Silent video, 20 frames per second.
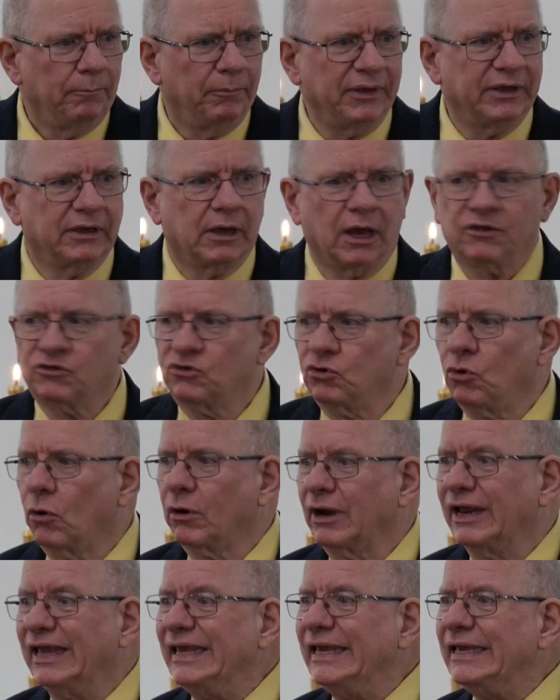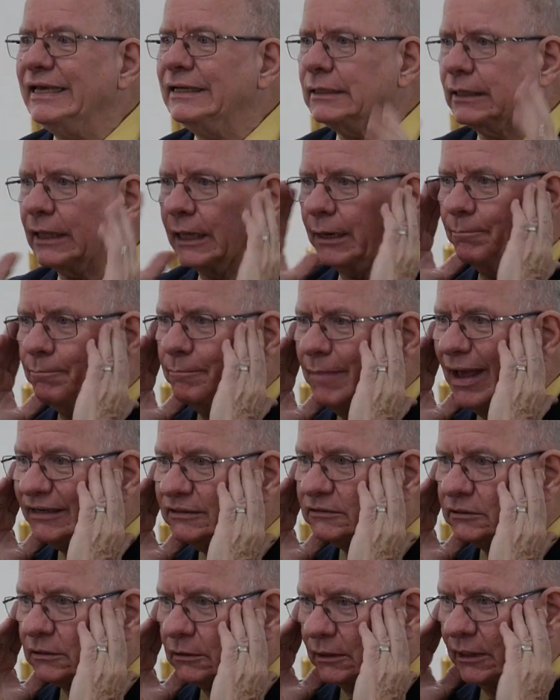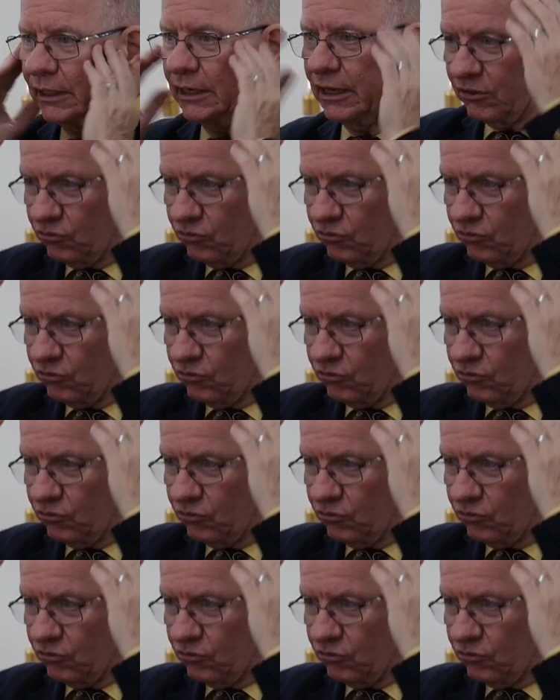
because your healing mentally